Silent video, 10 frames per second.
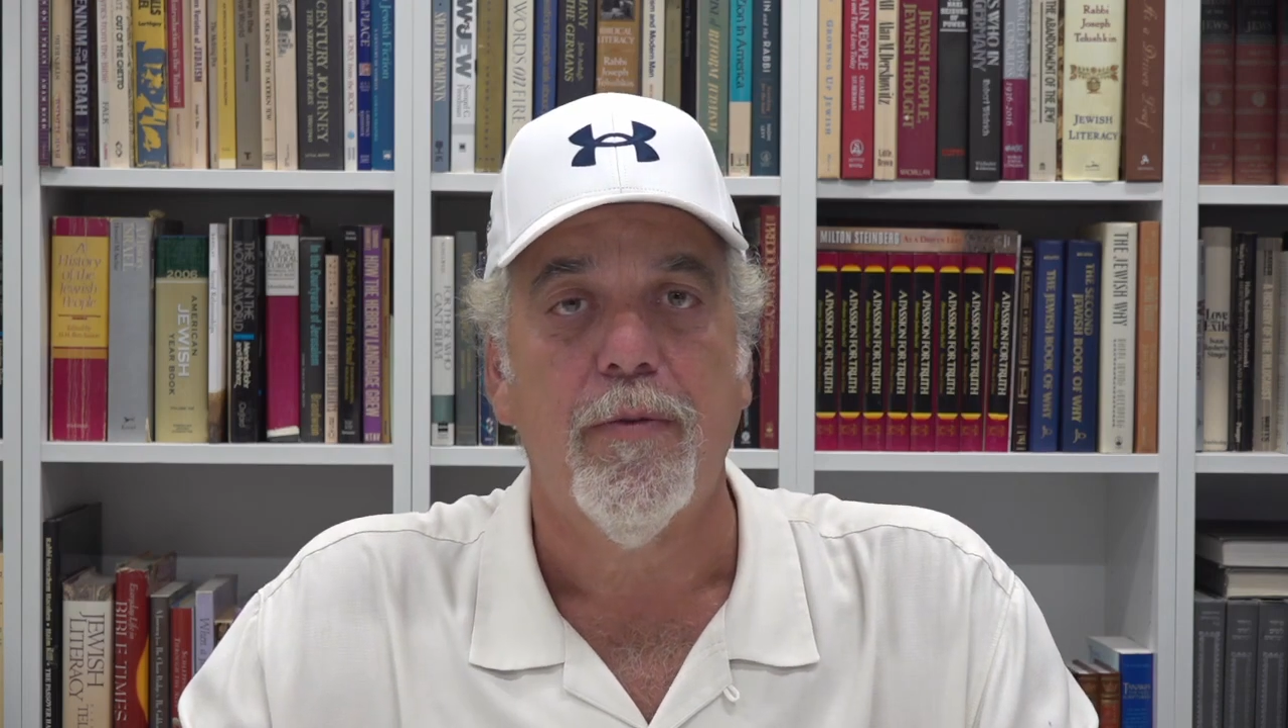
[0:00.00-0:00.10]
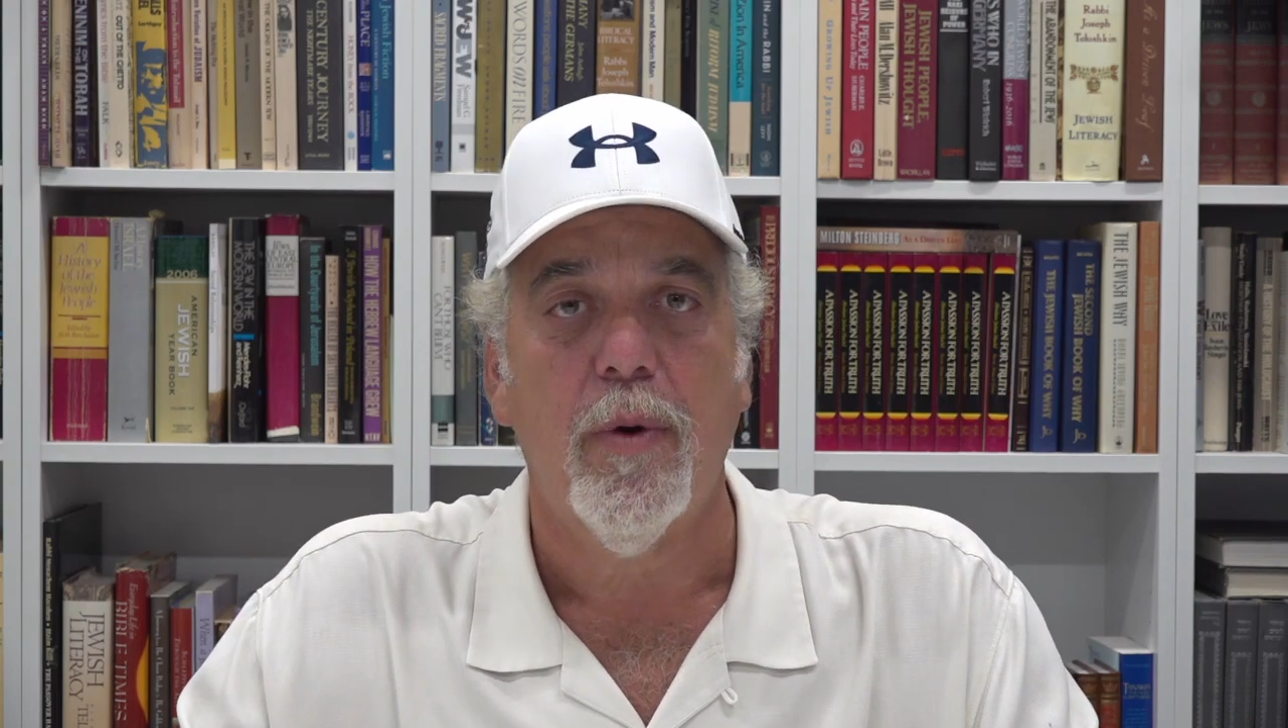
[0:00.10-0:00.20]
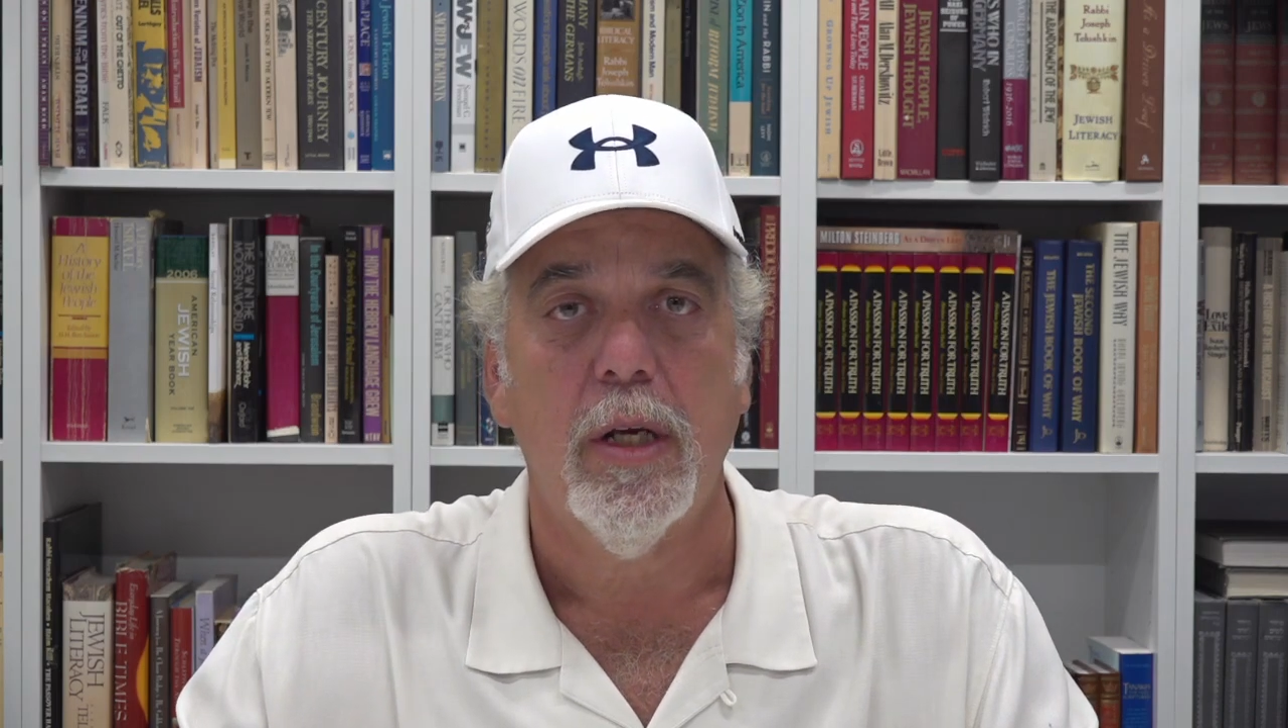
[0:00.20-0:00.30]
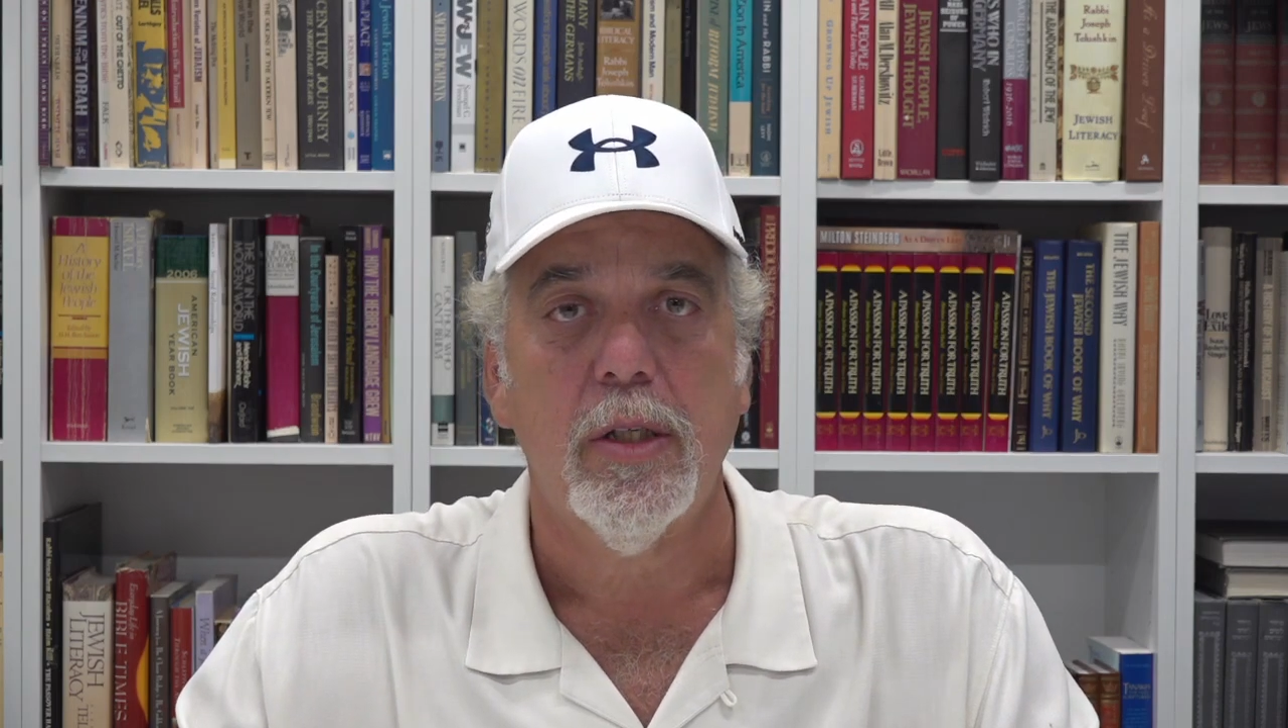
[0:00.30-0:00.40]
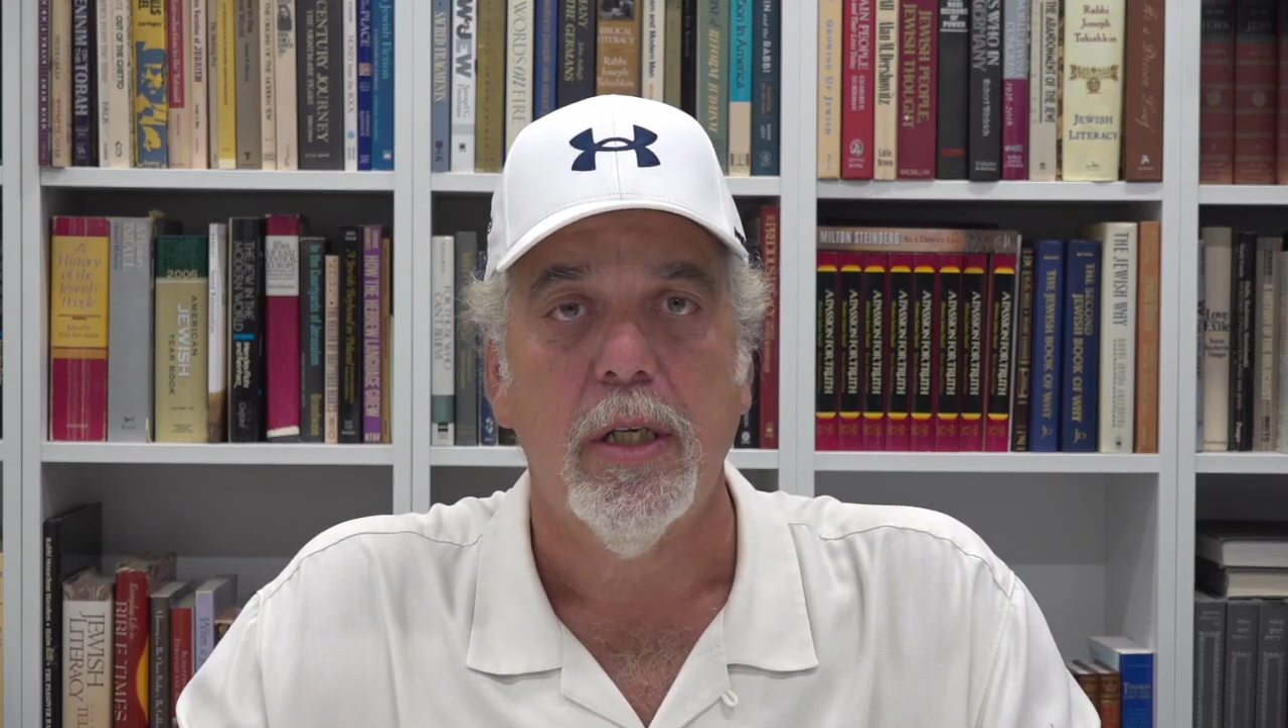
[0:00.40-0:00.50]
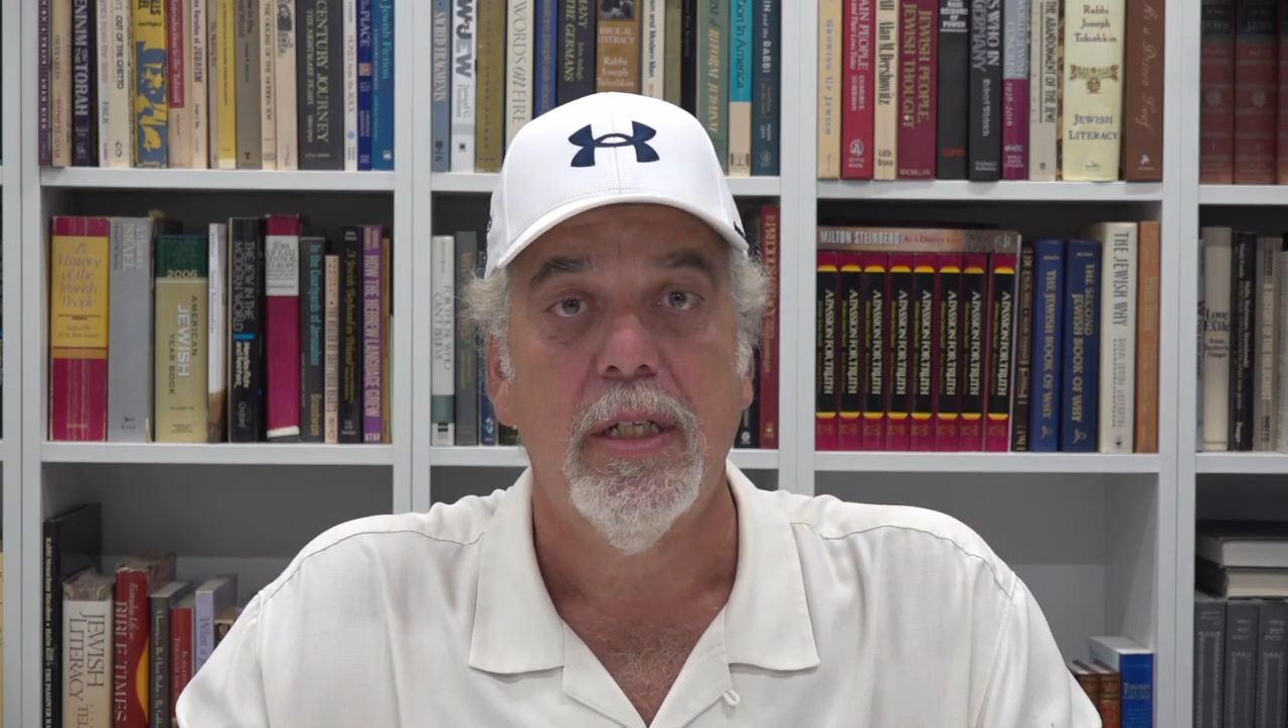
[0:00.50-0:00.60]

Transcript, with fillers: for us,